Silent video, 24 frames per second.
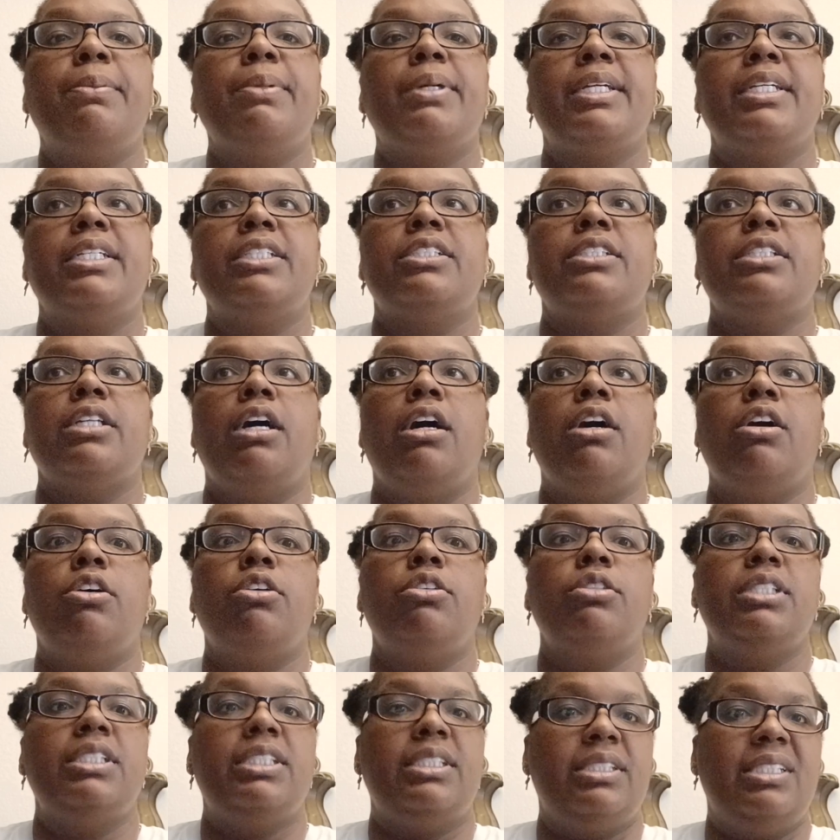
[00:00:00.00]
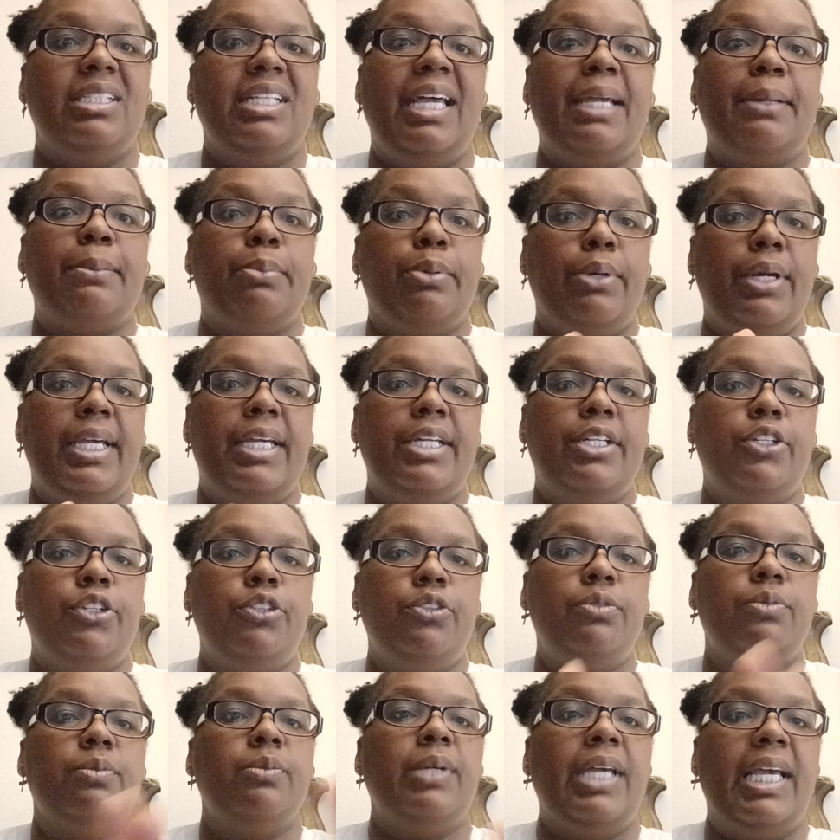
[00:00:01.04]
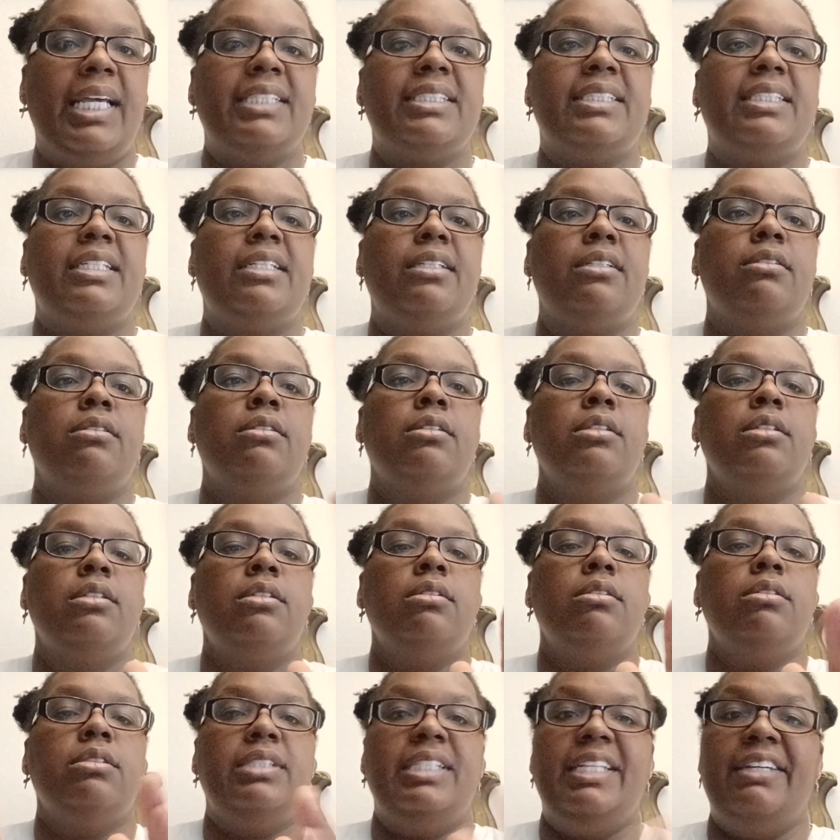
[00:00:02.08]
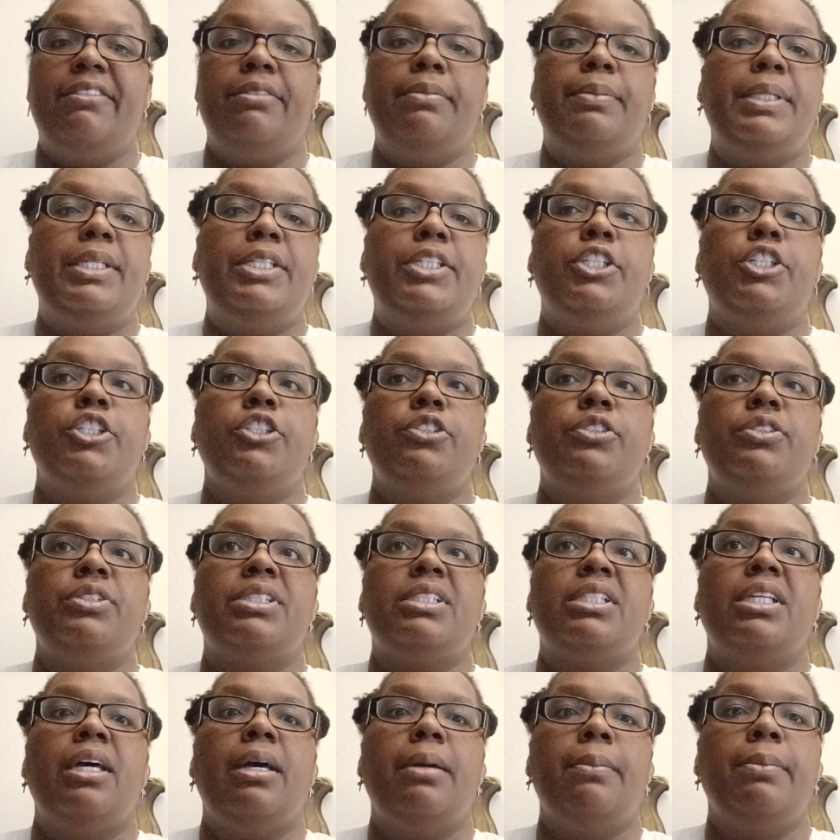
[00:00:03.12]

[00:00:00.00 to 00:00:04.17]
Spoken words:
is old. It's like brand new, as in never been used.